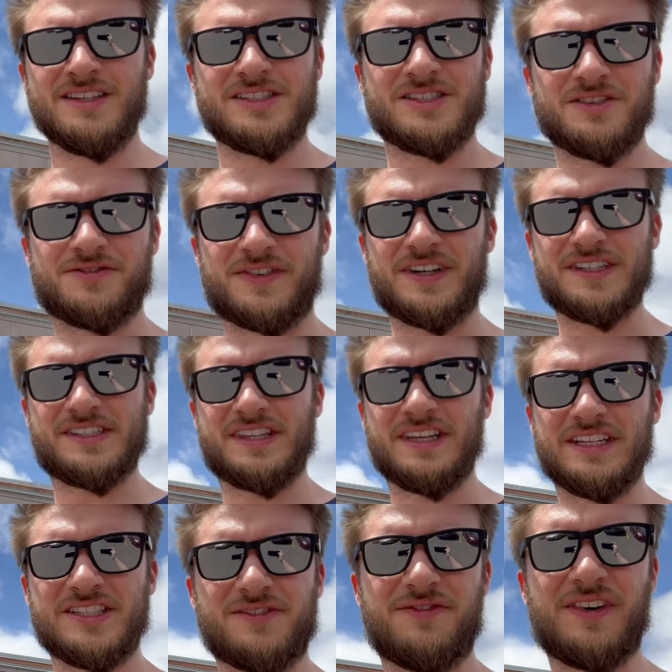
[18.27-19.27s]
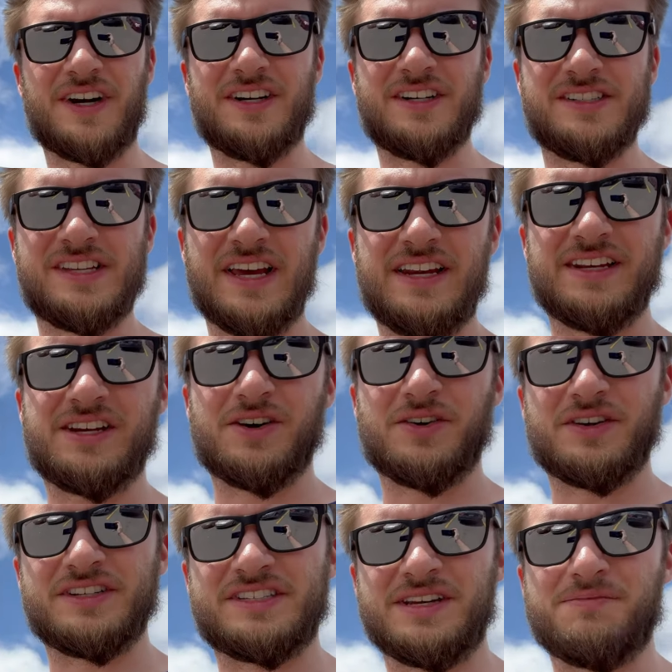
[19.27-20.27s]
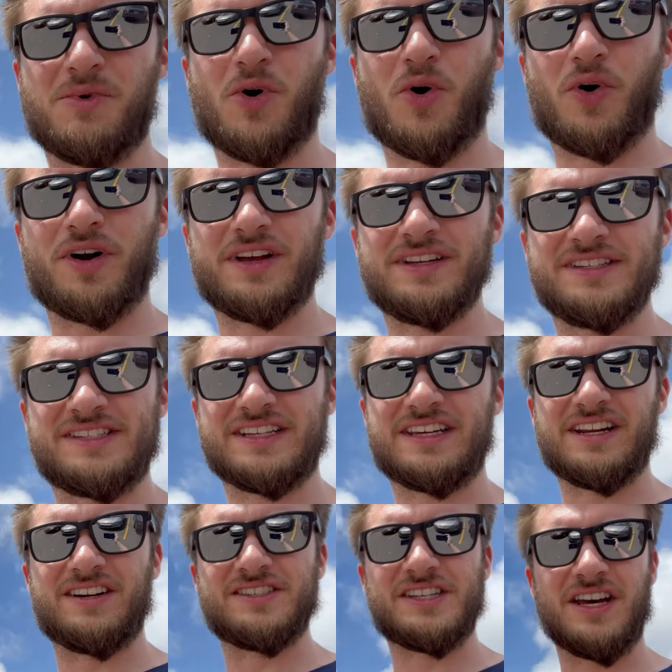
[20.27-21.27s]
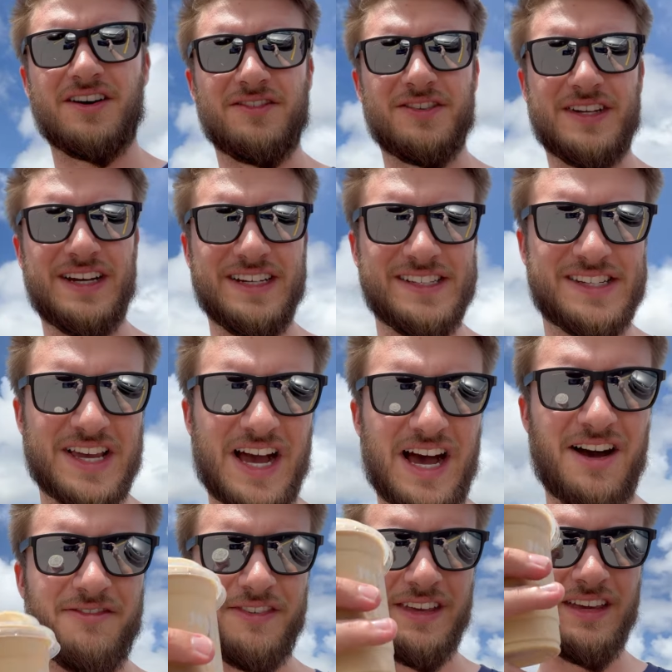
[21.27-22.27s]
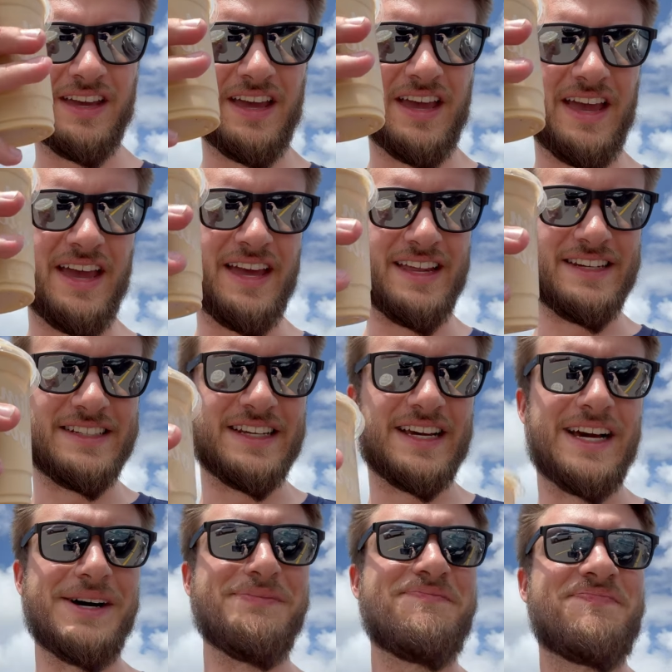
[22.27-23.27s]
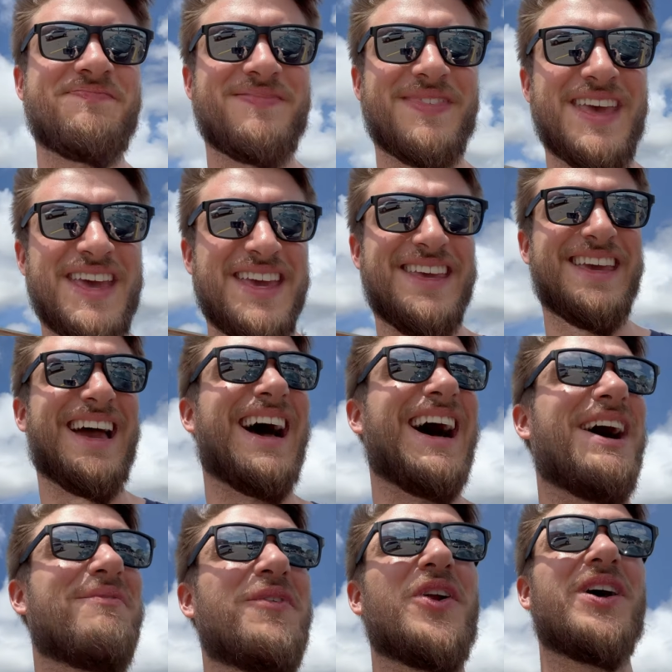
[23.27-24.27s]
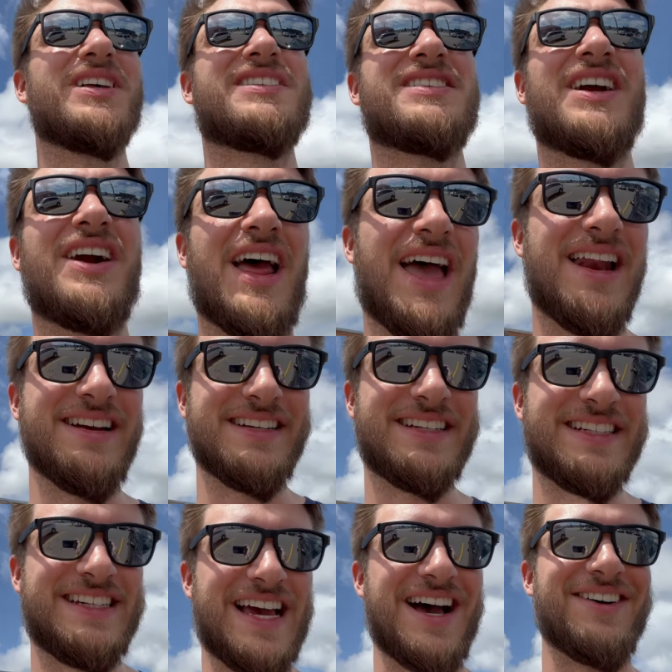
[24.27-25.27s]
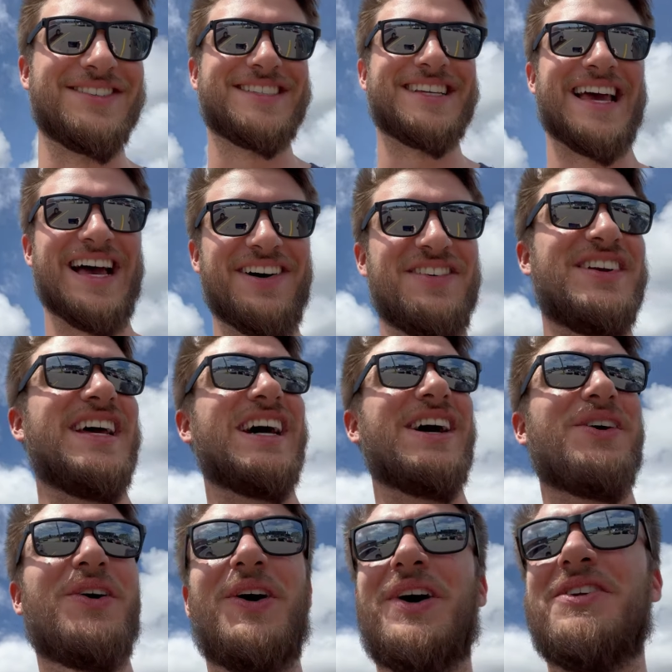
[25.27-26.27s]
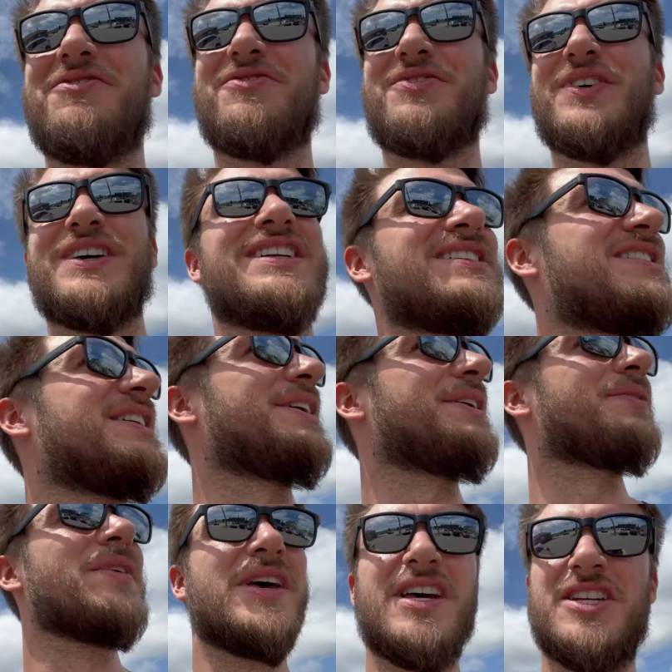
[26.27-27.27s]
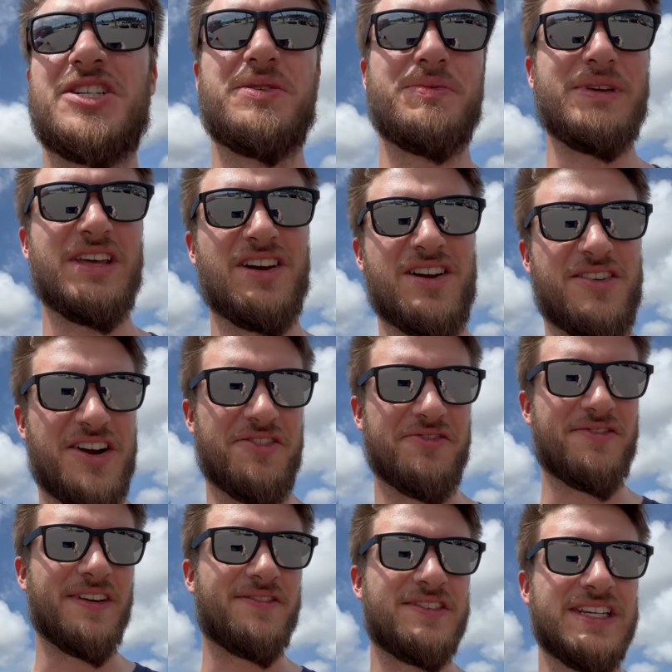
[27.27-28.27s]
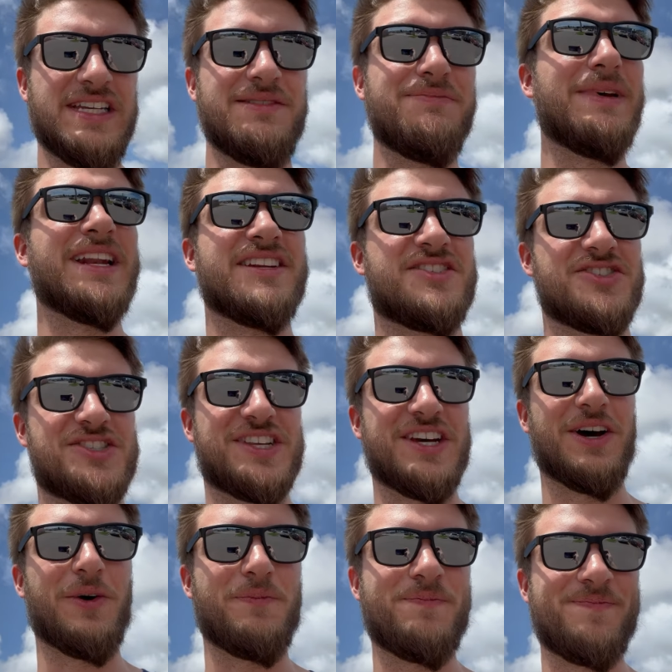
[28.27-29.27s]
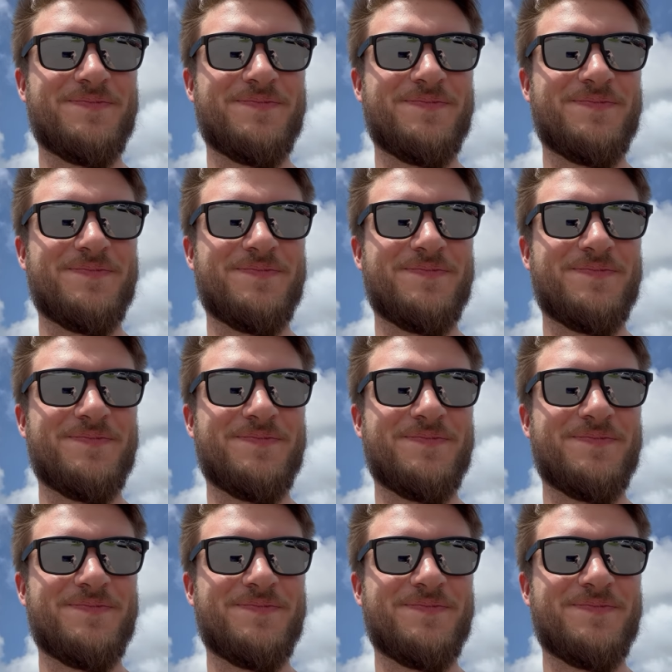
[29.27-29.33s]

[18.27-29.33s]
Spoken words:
So first things first, had to go to Tim Hortons to get ourselves a nice coffee. And yeah, I'm gonna start heading to downtown now on foot. So should be there in around 15 minutes or so.